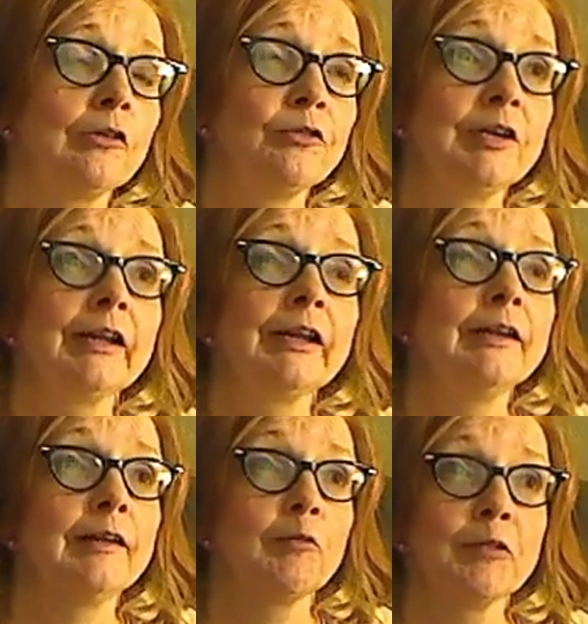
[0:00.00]

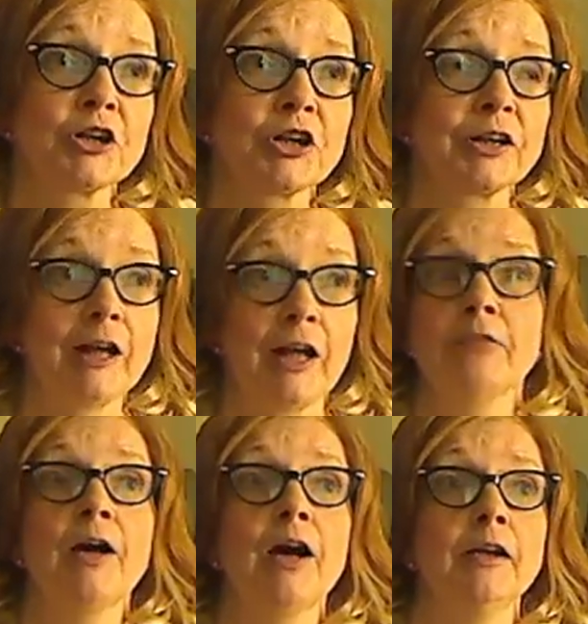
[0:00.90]
feeling that we should not
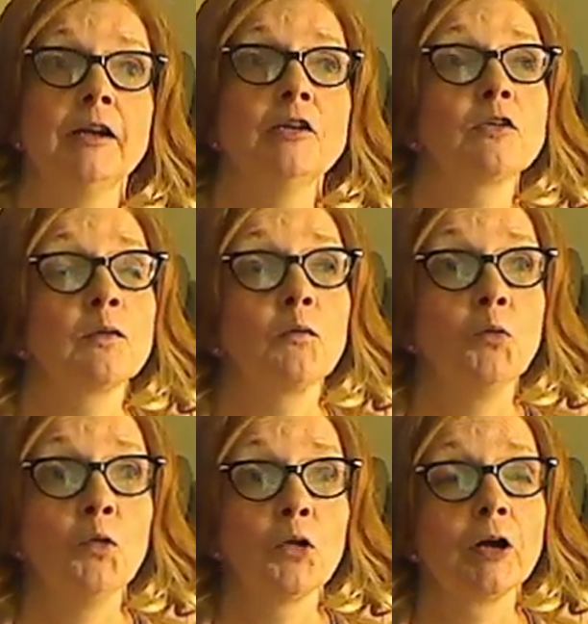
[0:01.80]
have gotten into the
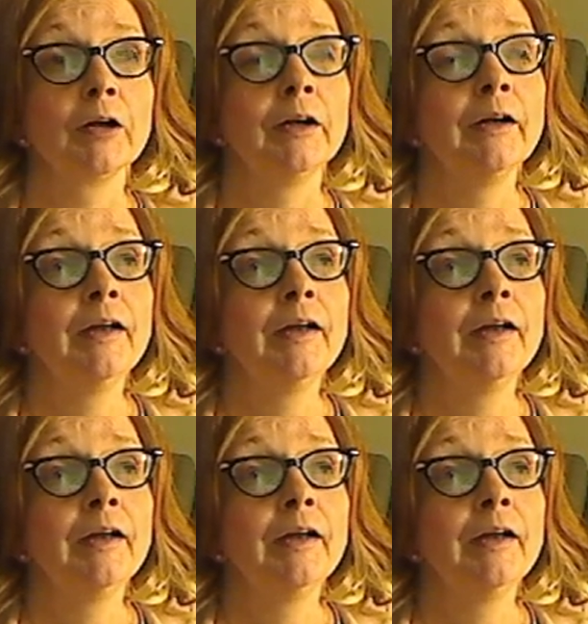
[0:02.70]
war,